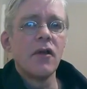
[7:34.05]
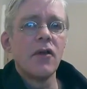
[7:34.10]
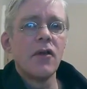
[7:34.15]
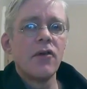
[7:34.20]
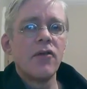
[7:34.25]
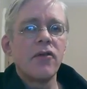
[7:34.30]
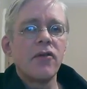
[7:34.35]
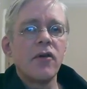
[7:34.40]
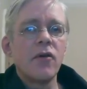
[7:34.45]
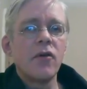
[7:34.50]

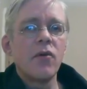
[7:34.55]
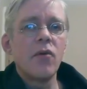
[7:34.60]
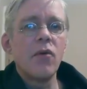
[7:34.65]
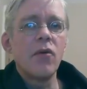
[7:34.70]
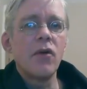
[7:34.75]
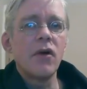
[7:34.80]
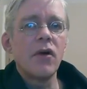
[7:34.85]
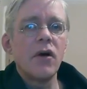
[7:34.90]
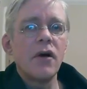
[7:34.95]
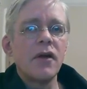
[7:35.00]
So
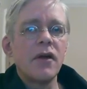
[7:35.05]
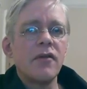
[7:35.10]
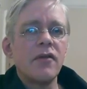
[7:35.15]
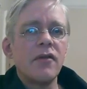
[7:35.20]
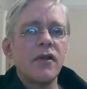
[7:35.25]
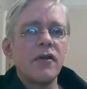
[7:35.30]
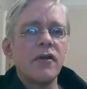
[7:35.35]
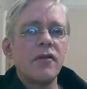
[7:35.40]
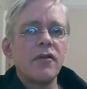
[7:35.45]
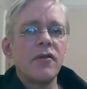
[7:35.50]
what I
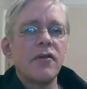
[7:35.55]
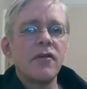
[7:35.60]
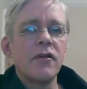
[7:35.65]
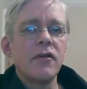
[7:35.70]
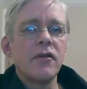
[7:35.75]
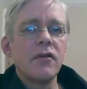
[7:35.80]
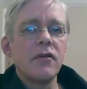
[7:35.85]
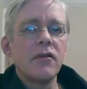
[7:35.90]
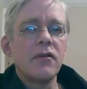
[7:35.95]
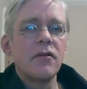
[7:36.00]
tend to
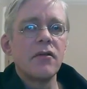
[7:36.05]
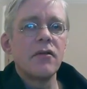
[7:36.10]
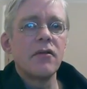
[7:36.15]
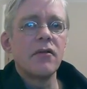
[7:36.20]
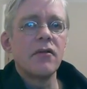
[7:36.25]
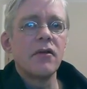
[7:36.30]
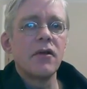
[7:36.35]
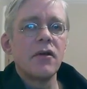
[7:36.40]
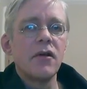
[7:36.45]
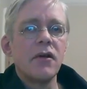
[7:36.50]
do
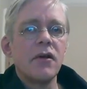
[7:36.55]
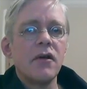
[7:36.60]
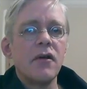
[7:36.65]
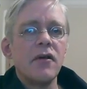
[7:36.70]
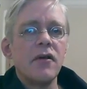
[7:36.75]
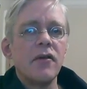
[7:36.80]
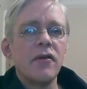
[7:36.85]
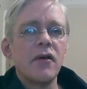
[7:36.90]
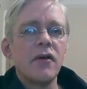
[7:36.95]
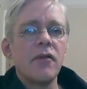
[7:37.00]

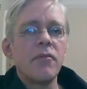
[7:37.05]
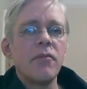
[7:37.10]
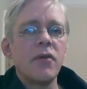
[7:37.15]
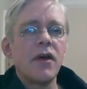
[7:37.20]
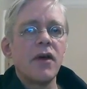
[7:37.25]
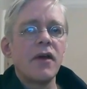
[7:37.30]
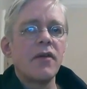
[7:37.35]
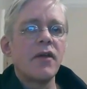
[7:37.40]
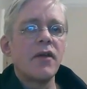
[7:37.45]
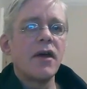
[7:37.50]
is I
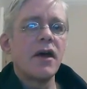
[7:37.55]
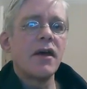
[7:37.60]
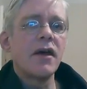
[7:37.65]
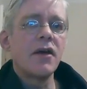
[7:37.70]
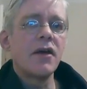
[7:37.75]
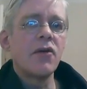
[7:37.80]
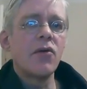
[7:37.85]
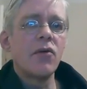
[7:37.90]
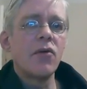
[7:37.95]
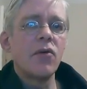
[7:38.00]
play the A
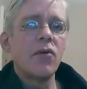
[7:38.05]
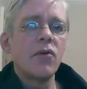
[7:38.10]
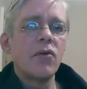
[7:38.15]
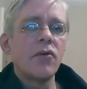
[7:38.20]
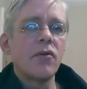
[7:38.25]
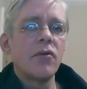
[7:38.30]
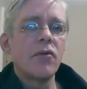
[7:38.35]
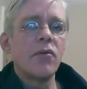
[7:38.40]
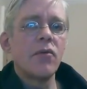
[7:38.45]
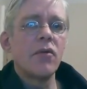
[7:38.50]
chord
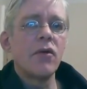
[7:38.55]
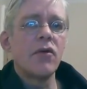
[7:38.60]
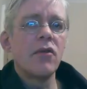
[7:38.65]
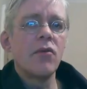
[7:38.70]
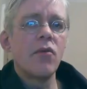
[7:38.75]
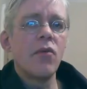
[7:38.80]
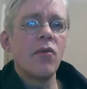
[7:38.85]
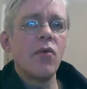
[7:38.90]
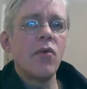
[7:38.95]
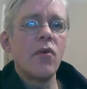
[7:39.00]
with
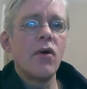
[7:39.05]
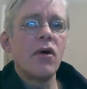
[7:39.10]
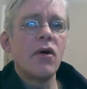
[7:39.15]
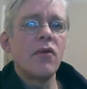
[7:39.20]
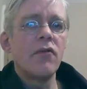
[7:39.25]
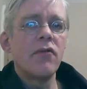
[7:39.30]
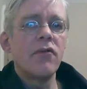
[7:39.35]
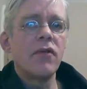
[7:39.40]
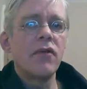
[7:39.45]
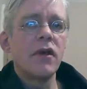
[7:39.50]
1
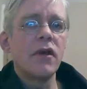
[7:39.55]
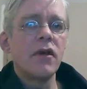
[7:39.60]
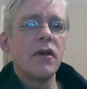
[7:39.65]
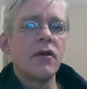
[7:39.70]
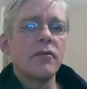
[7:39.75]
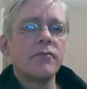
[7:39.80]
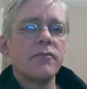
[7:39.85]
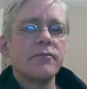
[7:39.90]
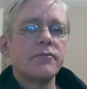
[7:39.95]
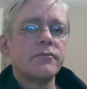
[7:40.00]
finger,
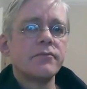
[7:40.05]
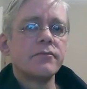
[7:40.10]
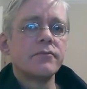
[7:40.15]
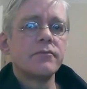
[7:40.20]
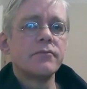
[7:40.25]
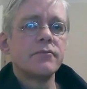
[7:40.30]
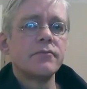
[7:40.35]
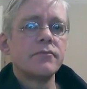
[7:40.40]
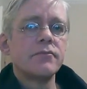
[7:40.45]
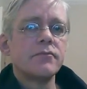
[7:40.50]

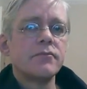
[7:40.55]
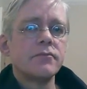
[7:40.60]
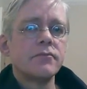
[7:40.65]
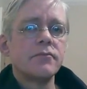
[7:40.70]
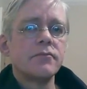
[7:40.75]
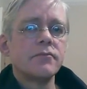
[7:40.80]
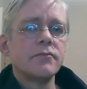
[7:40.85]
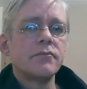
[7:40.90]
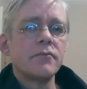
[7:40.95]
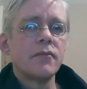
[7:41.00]

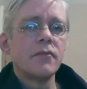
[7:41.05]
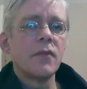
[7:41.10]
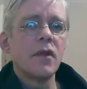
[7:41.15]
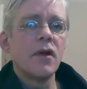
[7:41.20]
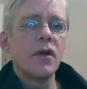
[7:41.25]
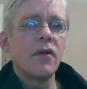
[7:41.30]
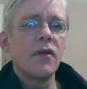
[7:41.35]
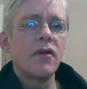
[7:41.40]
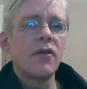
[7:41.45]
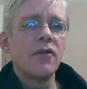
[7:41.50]

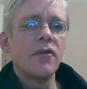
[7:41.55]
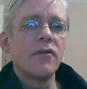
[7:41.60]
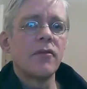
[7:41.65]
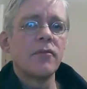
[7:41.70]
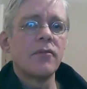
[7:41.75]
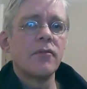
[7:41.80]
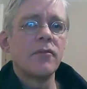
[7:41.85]
like this.